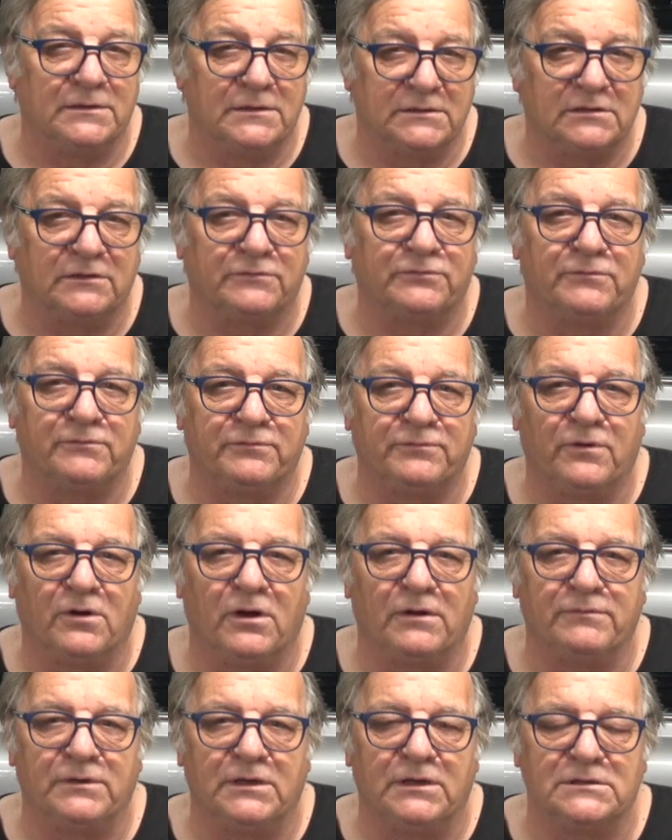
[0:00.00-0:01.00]
This is from
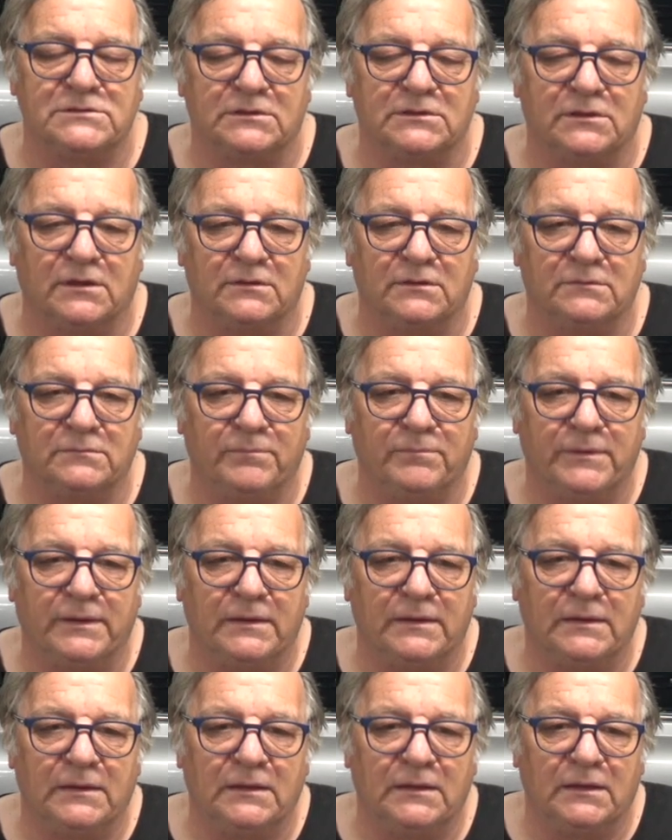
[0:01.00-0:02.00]
5 years ago,
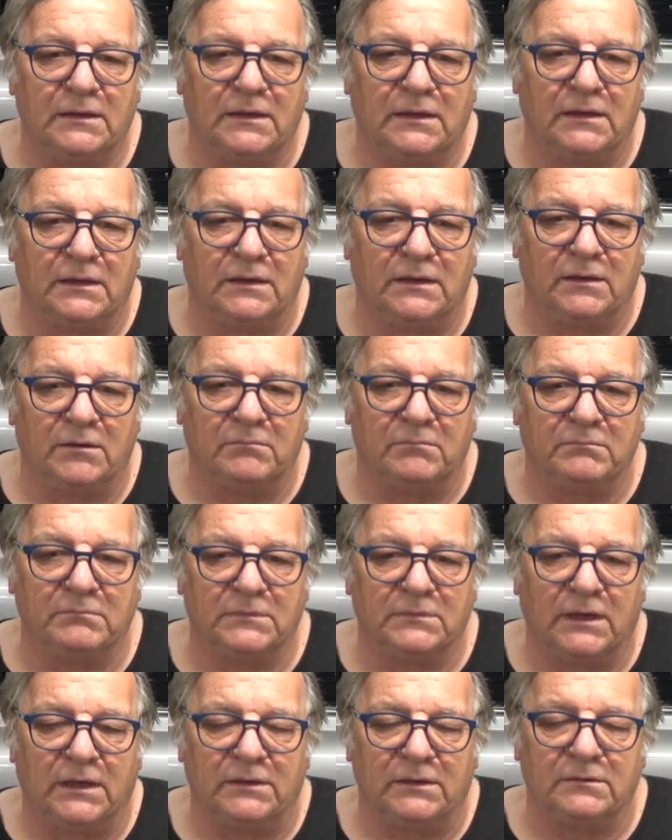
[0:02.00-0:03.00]

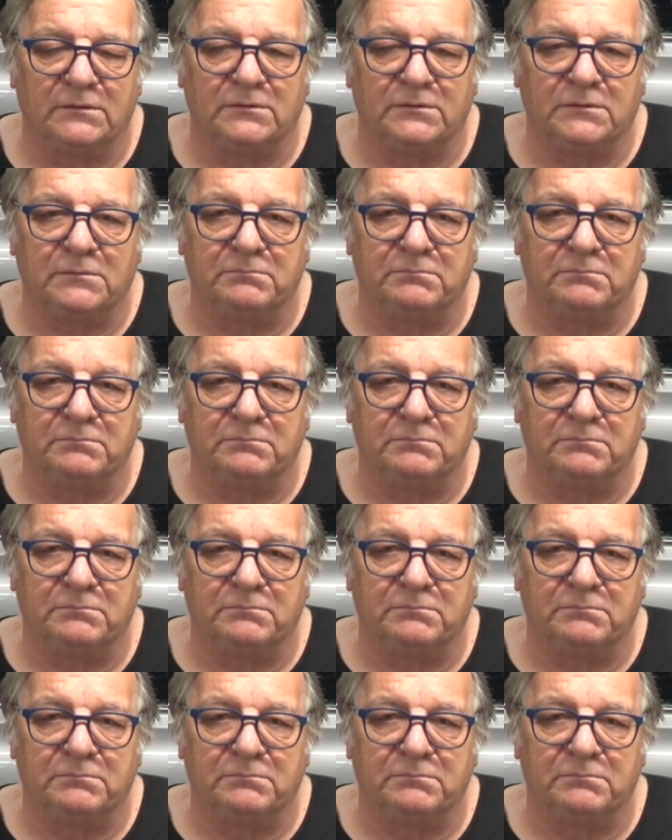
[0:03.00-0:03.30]
and